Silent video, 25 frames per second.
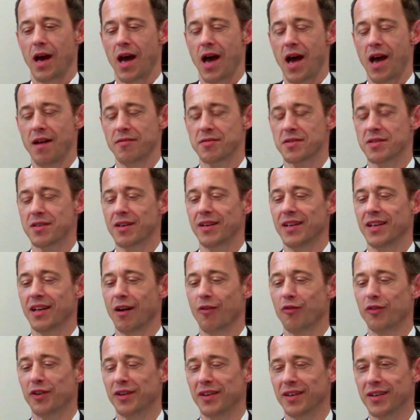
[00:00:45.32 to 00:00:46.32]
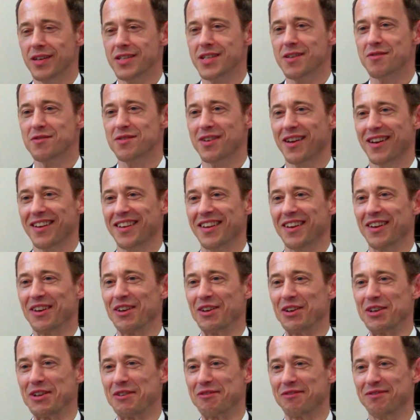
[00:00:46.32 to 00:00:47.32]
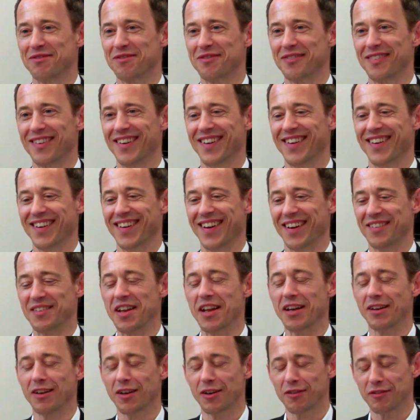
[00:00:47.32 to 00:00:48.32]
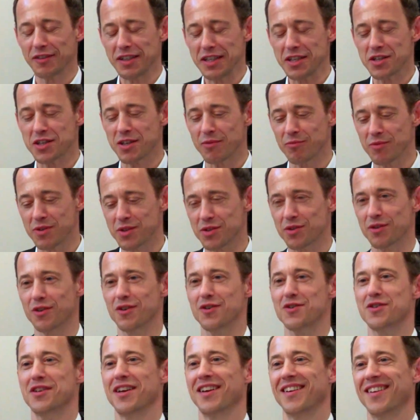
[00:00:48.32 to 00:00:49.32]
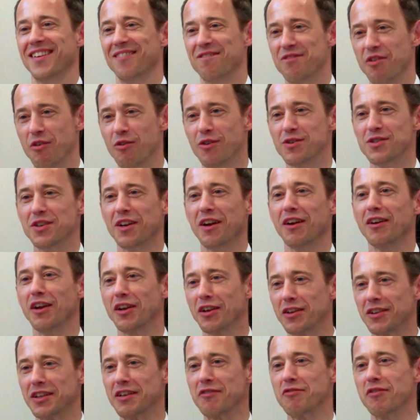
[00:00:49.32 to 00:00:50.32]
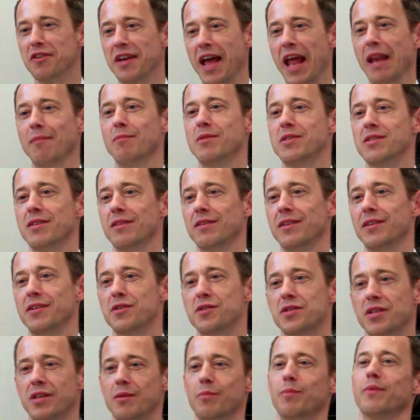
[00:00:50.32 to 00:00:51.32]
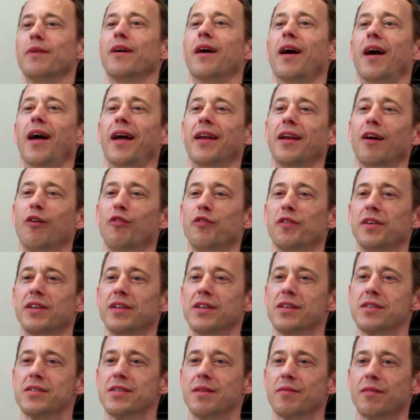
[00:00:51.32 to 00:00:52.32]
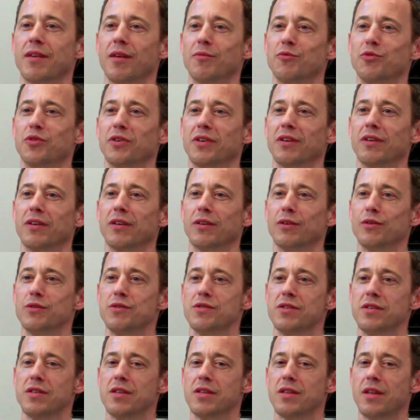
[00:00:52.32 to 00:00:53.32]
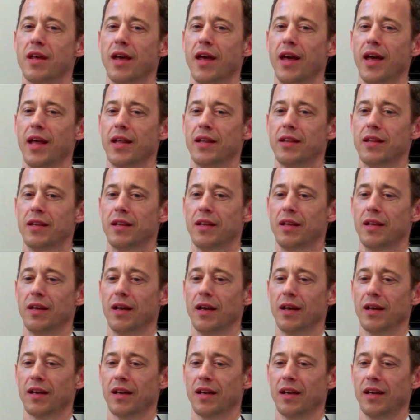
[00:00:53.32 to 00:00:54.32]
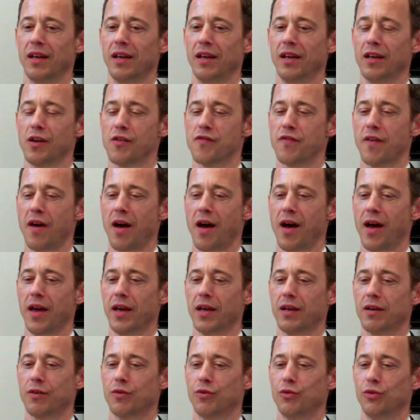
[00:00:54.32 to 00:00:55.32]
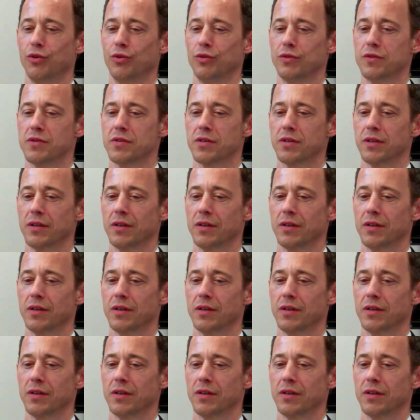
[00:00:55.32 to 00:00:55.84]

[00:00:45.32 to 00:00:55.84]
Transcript: Over the years, I've done a lot of leadership research and focused on a lot of different elements of leadership. And over the years, I've come to the conclusion that if I could